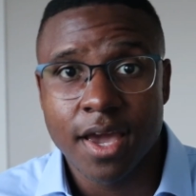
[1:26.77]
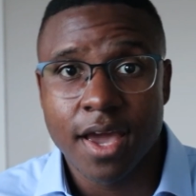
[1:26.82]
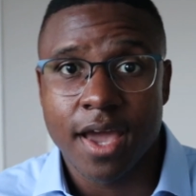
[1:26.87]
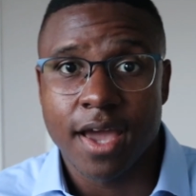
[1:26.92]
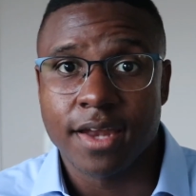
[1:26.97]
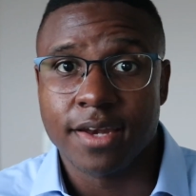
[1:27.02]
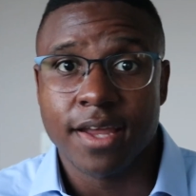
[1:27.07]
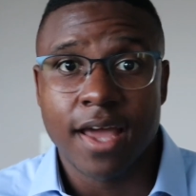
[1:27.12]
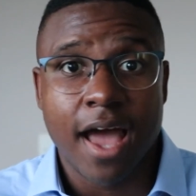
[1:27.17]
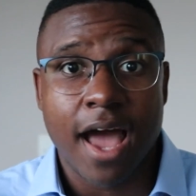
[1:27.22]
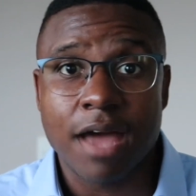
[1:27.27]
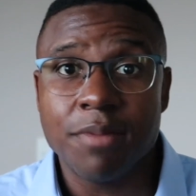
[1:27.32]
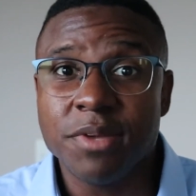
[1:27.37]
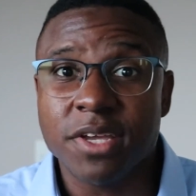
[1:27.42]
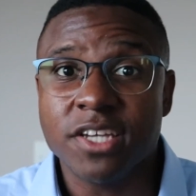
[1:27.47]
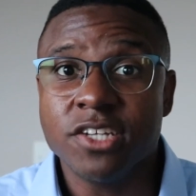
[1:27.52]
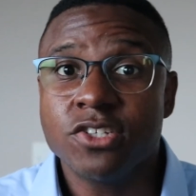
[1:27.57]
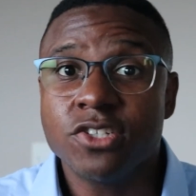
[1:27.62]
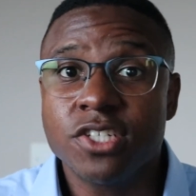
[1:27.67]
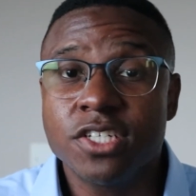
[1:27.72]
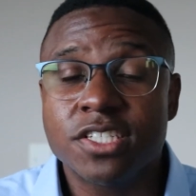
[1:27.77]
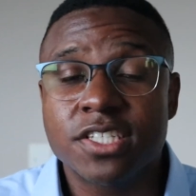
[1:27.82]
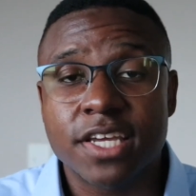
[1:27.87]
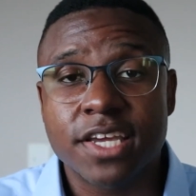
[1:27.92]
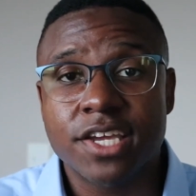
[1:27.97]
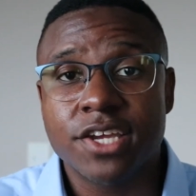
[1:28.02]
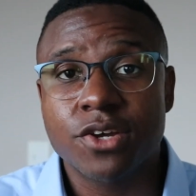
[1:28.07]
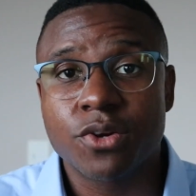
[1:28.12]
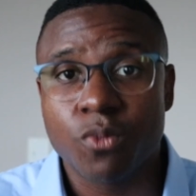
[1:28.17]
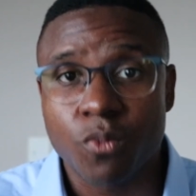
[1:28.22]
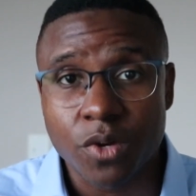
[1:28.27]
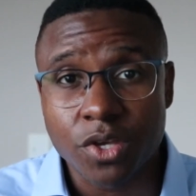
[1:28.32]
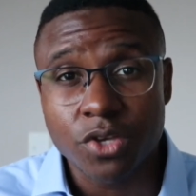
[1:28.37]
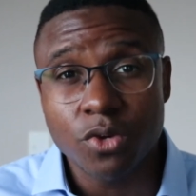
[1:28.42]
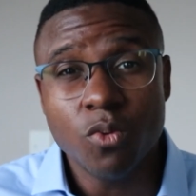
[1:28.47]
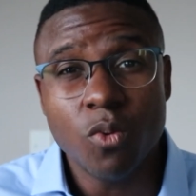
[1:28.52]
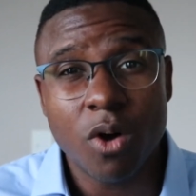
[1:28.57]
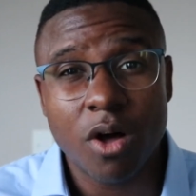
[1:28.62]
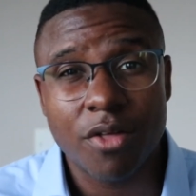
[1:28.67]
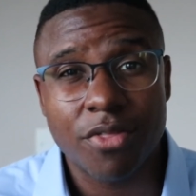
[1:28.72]
And I'd be interested to hear what
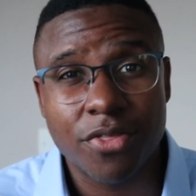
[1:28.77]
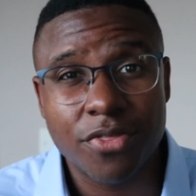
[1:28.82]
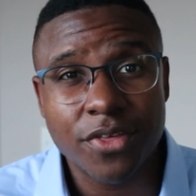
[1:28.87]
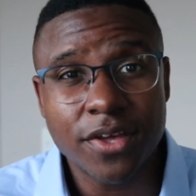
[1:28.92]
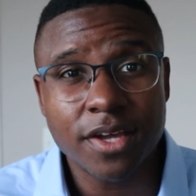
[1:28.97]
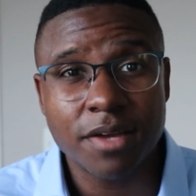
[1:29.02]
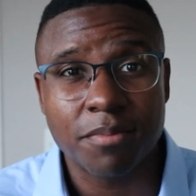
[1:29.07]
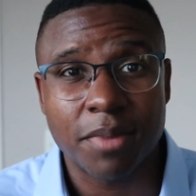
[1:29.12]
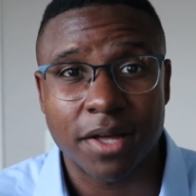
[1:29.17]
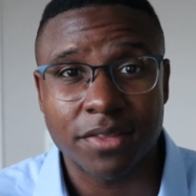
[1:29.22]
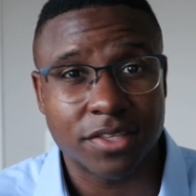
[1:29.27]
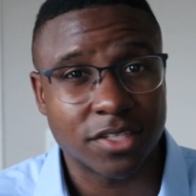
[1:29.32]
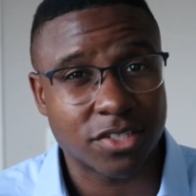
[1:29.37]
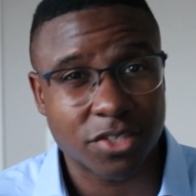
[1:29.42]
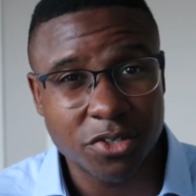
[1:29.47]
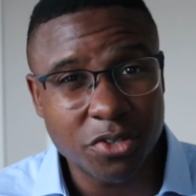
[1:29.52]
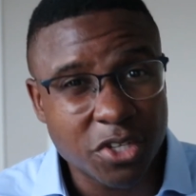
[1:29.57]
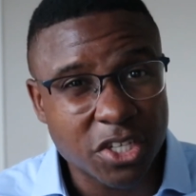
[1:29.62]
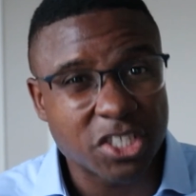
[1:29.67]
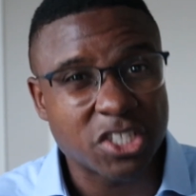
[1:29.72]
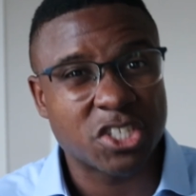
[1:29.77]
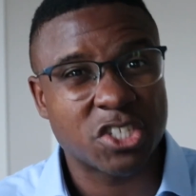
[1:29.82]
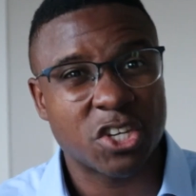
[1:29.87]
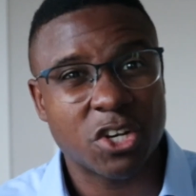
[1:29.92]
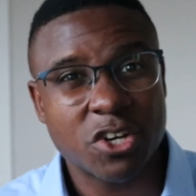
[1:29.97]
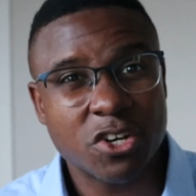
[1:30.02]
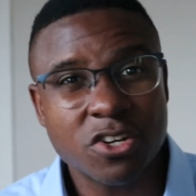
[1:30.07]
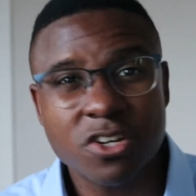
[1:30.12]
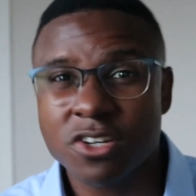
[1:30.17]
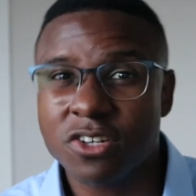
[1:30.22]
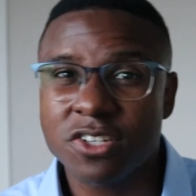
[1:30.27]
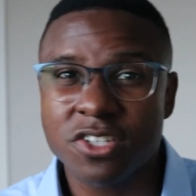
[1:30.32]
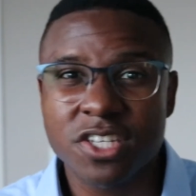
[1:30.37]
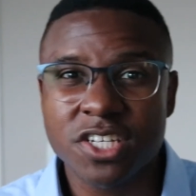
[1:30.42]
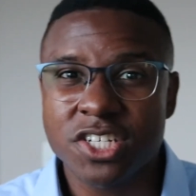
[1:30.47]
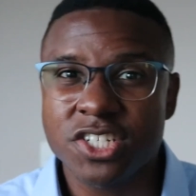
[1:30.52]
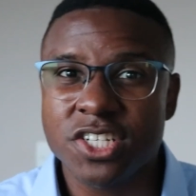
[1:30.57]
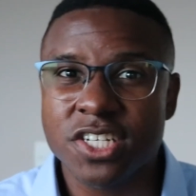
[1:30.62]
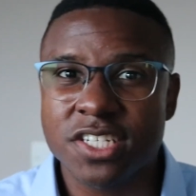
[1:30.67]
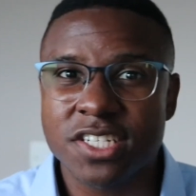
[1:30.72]
you all think about this. Are you concerned, or is
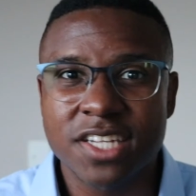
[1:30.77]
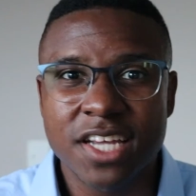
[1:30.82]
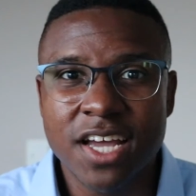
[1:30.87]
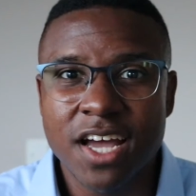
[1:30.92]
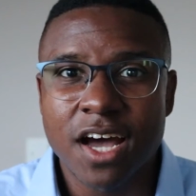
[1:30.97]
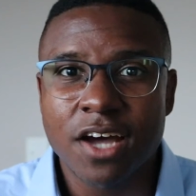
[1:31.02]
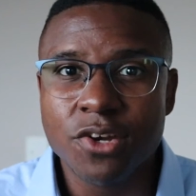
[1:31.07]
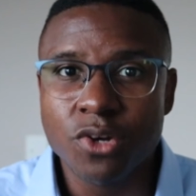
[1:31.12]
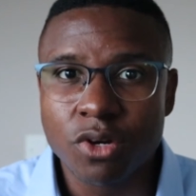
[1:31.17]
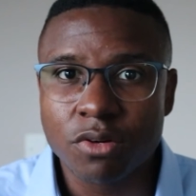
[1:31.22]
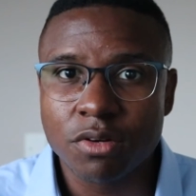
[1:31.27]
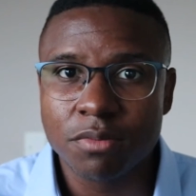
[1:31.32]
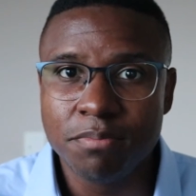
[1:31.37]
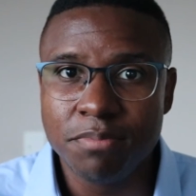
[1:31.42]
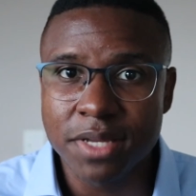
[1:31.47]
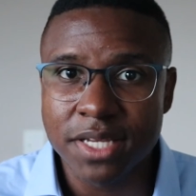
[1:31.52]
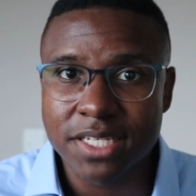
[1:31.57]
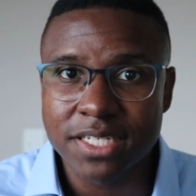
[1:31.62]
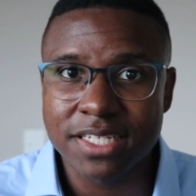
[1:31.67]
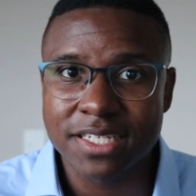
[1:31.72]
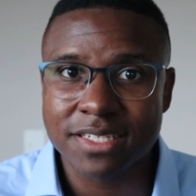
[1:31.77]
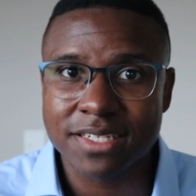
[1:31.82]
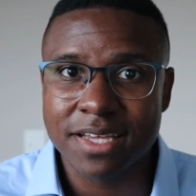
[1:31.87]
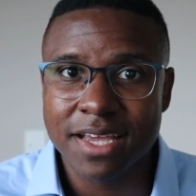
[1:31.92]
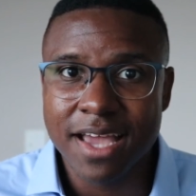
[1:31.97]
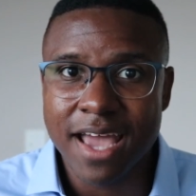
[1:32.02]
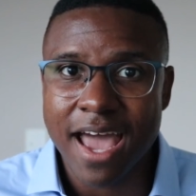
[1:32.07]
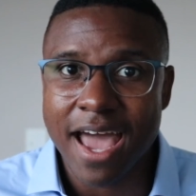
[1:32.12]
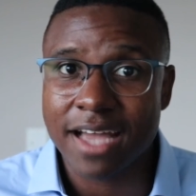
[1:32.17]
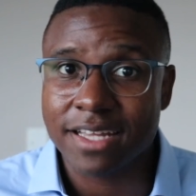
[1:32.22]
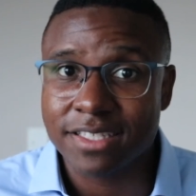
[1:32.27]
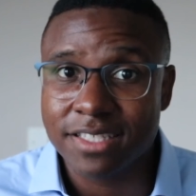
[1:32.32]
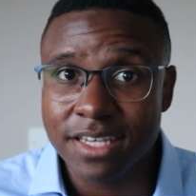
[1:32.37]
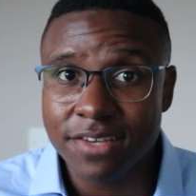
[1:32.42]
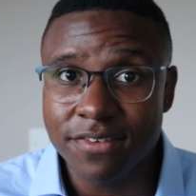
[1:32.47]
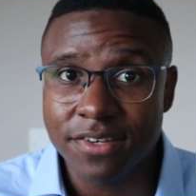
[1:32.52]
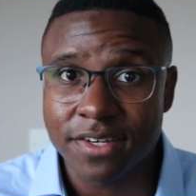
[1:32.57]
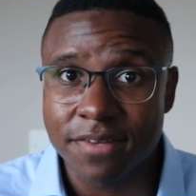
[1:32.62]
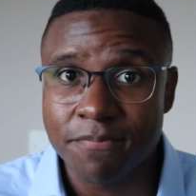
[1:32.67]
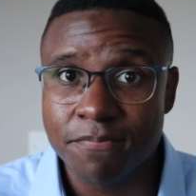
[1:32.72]
this just a normal business
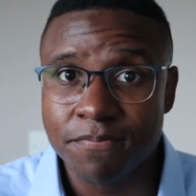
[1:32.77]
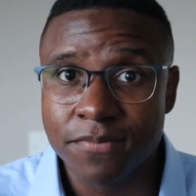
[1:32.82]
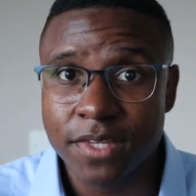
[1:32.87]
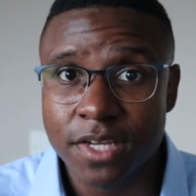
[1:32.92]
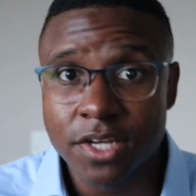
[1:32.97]
activity?